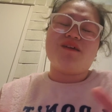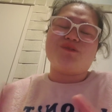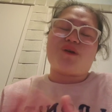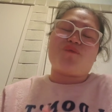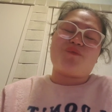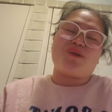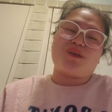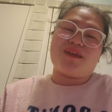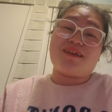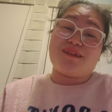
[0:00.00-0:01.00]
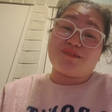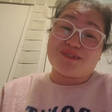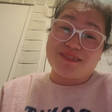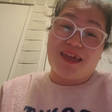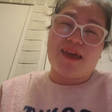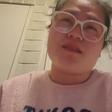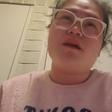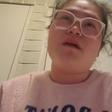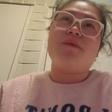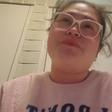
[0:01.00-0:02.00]
so everyone can understand.
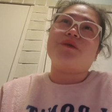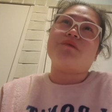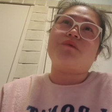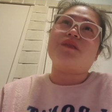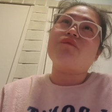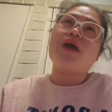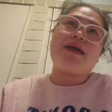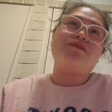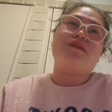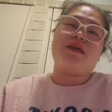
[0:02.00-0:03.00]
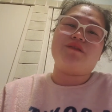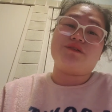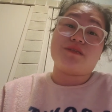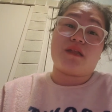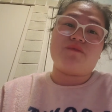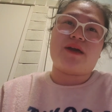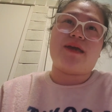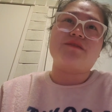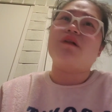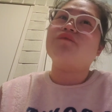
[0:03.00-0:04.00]
You know, never isolate yourself,
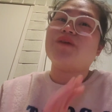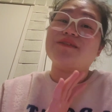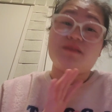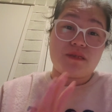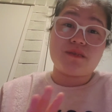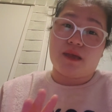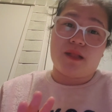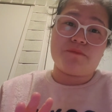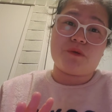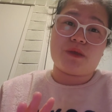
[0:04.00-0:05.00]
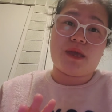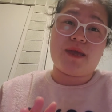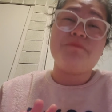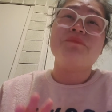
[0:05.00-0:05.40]
guys. All of us needs help, okay?